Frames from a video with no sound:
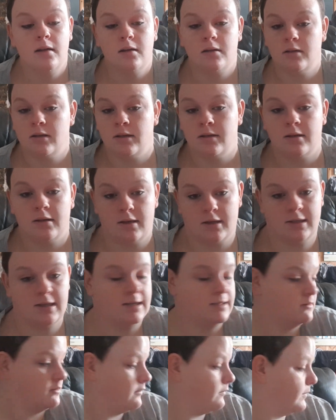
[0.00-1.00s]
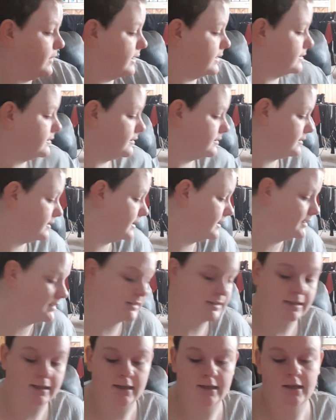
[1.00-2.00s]
And it takes off my excess
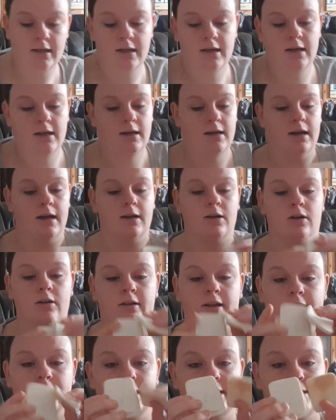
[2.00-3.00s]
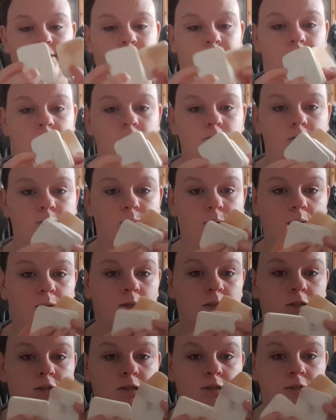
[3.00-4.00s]
easily. I got like these facial
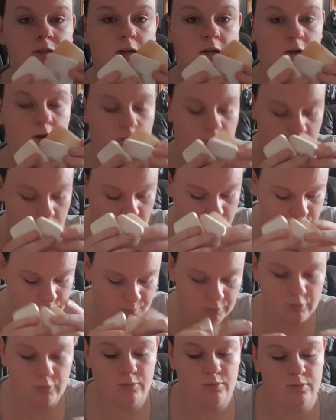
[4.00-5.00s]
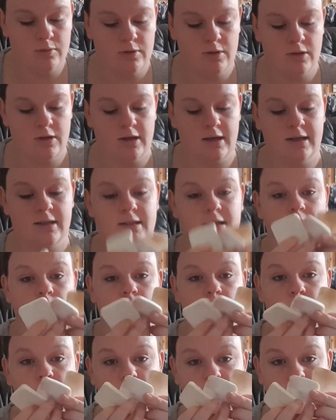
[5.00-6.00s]
sponges. I got multiple. You can tell
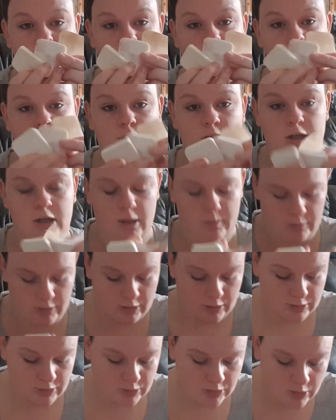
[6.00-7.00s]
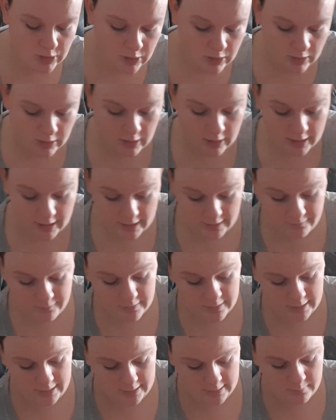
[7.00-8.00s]
most of them are dirty because I have
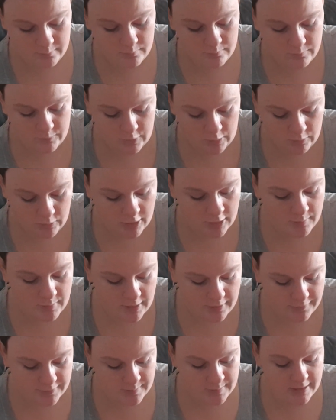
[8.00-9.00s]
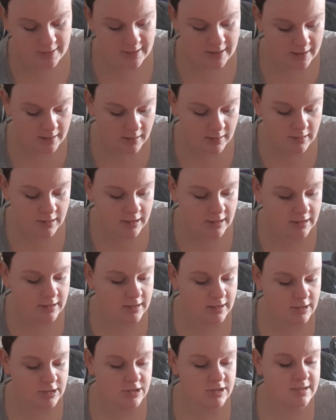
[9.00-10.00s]
cleaned them. No one come after me. They are clean.
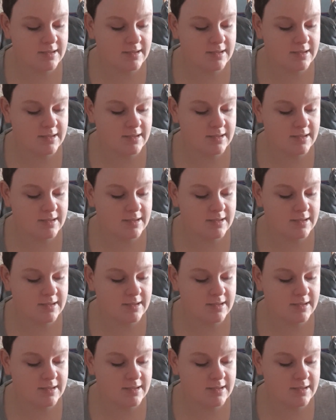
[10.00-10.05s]
They're just